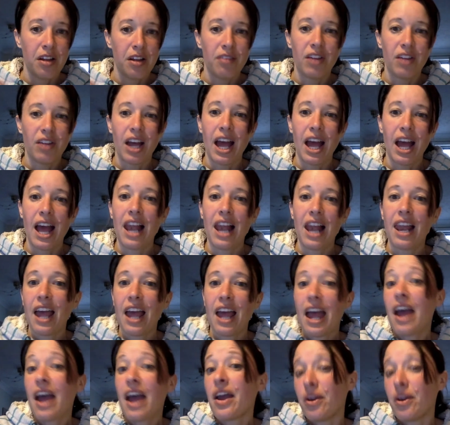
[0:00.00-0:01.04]
The
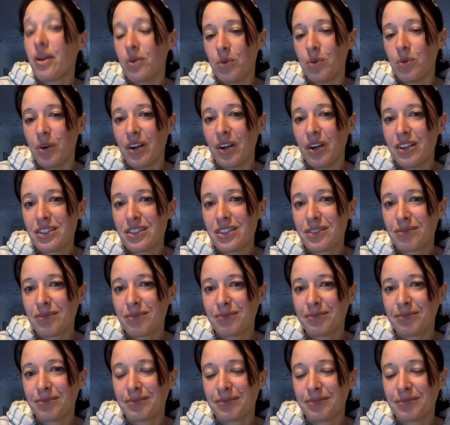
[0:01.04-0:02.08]
eleeo word
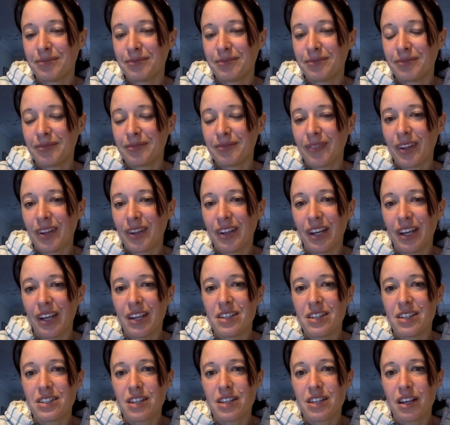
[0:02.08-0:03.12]

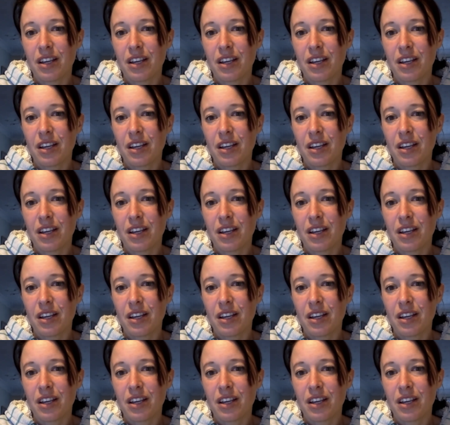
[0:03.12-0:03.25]
is